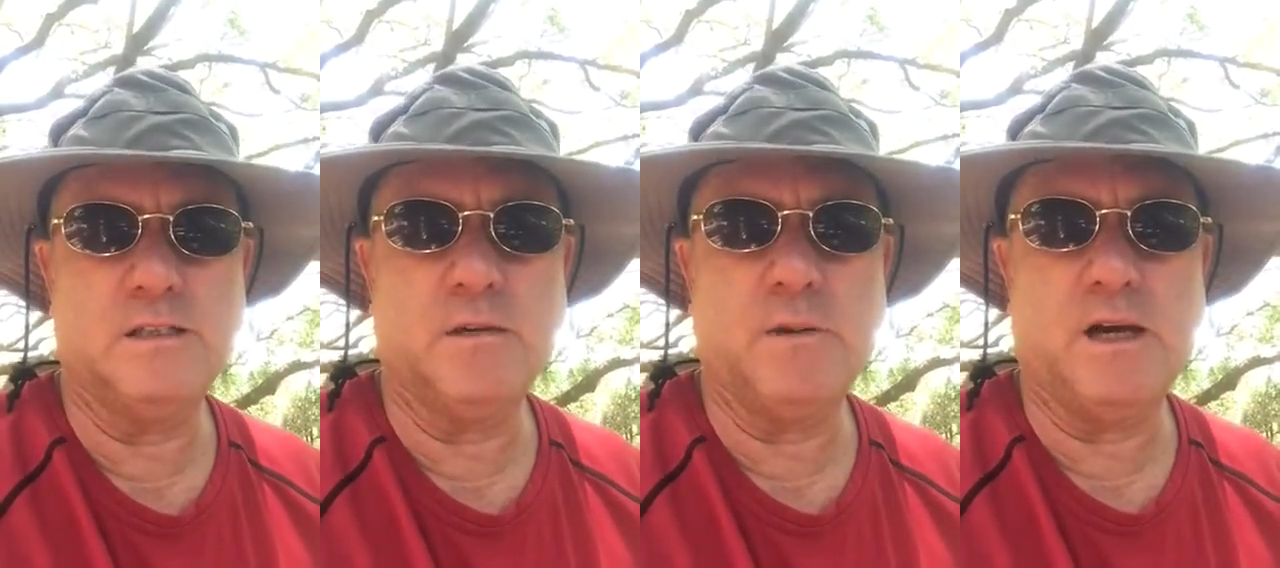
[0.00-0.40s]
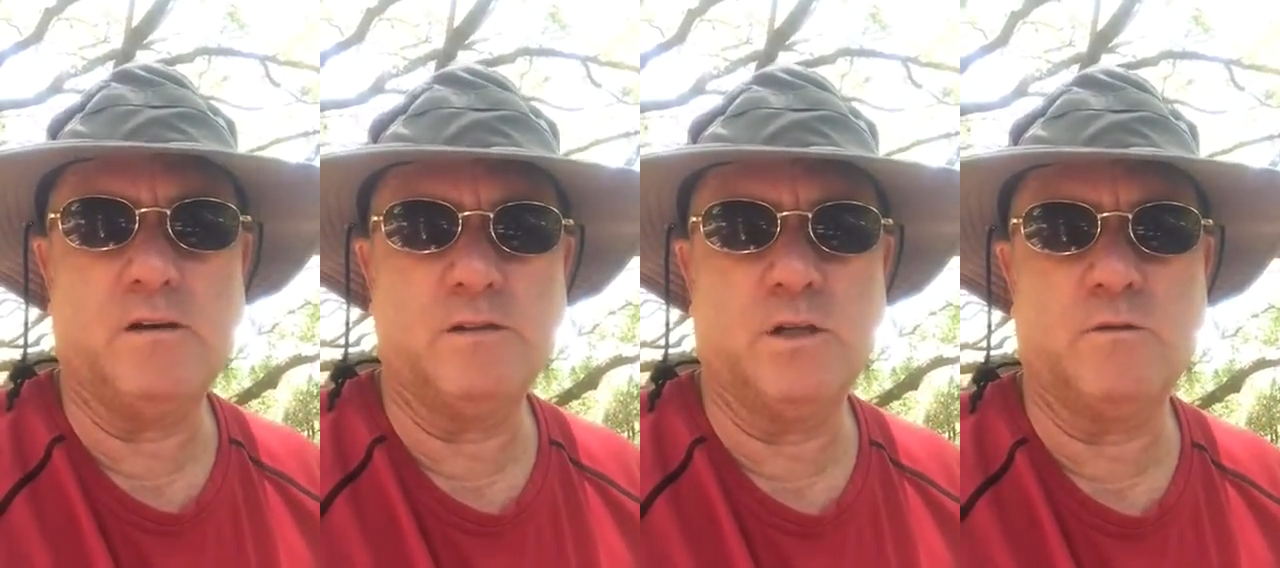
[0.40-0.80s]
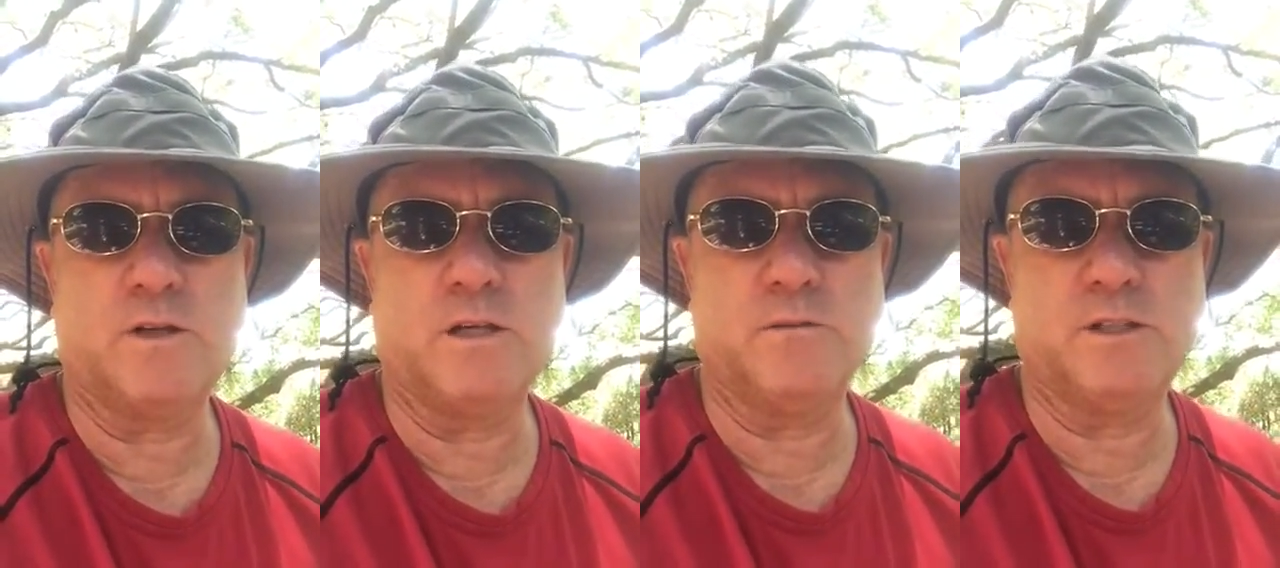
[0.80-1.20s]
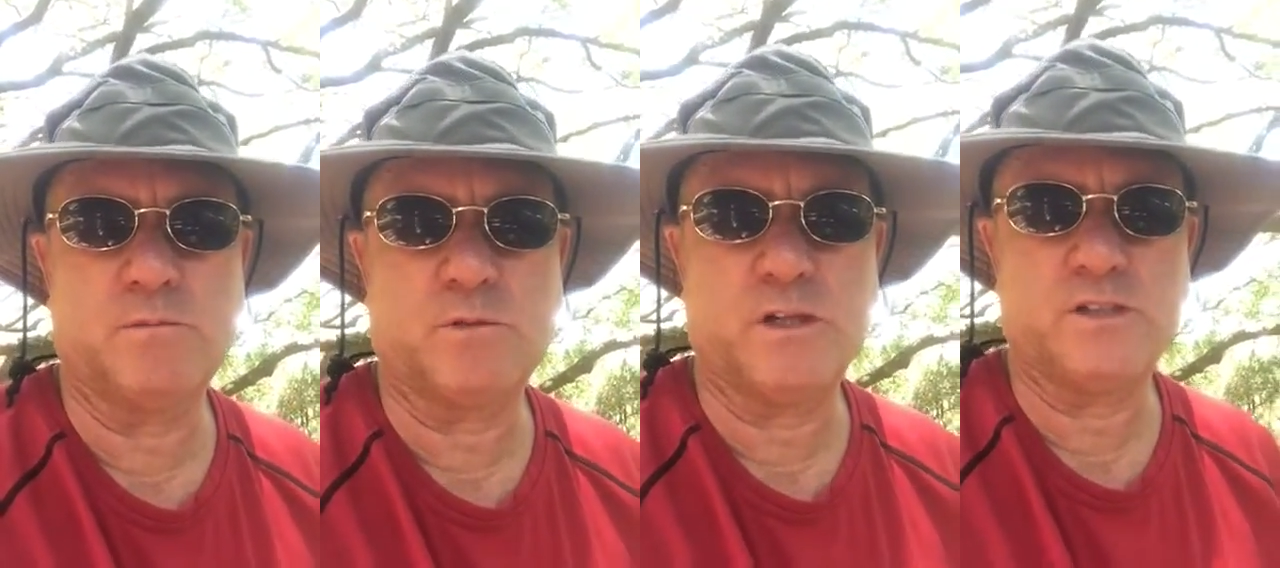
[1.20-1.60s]
about overcoming
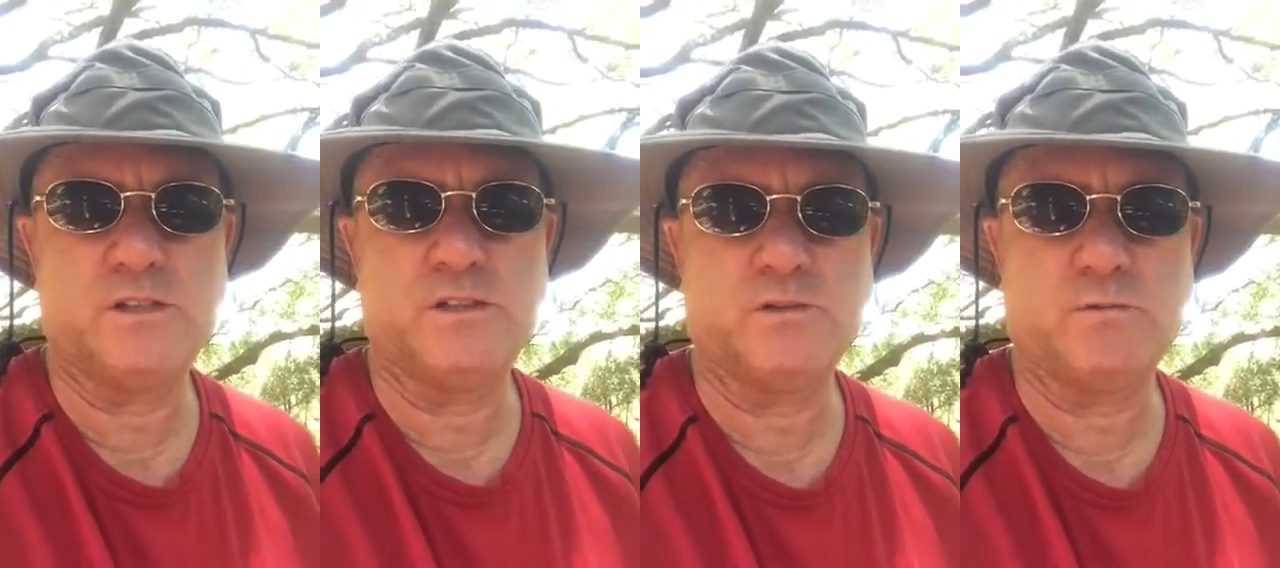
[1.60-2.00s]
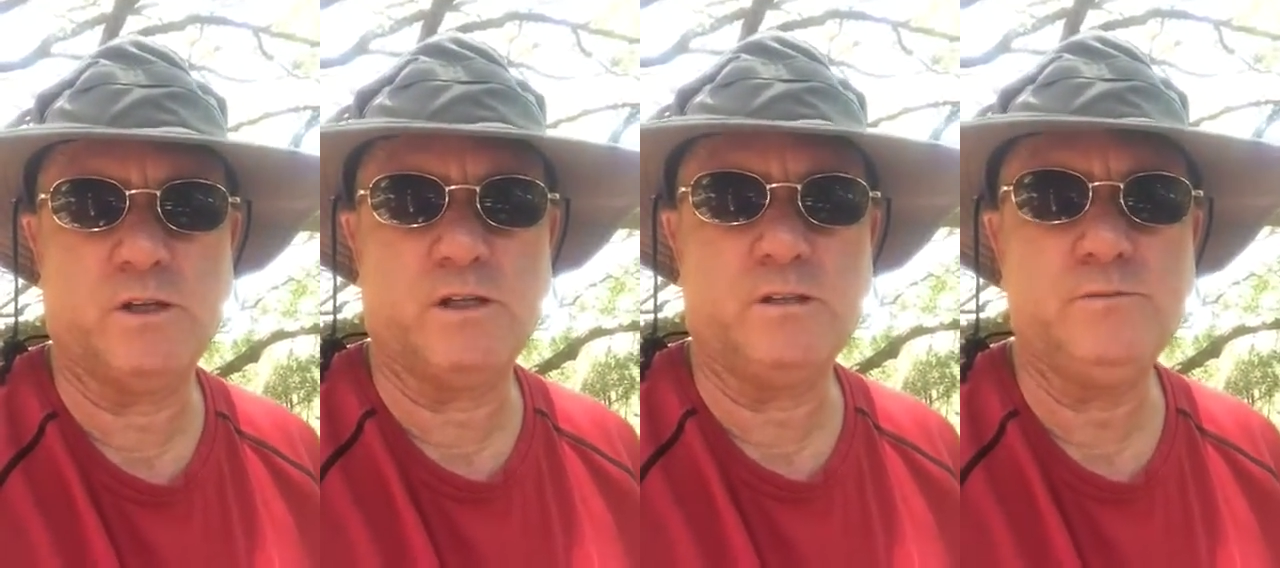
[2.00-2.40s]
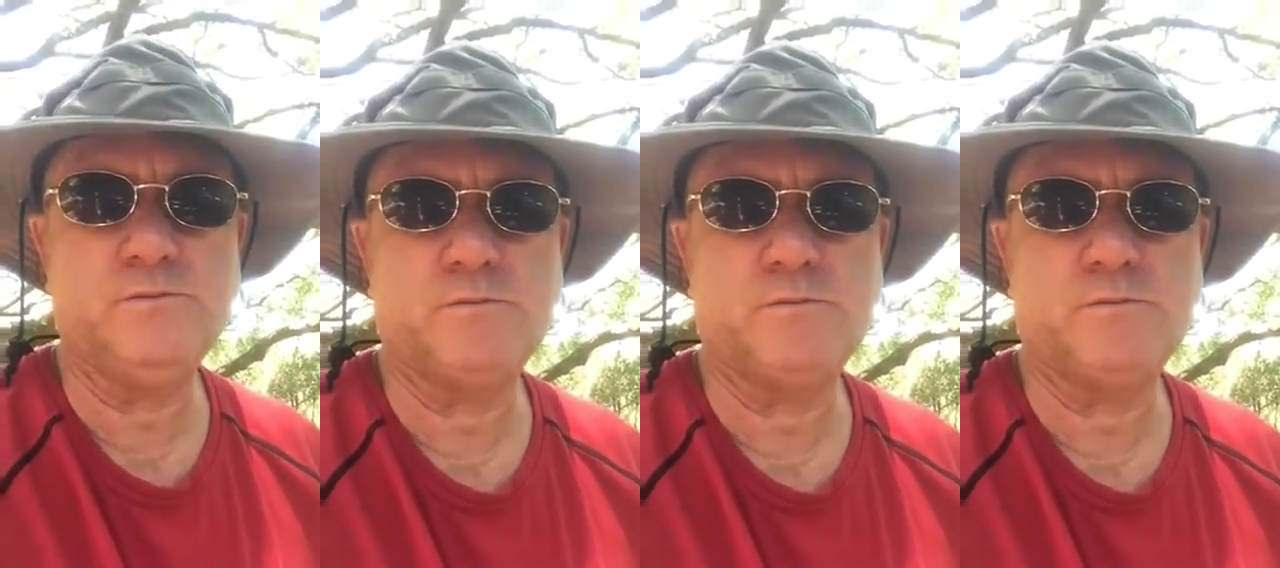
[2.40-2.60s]
depression as well.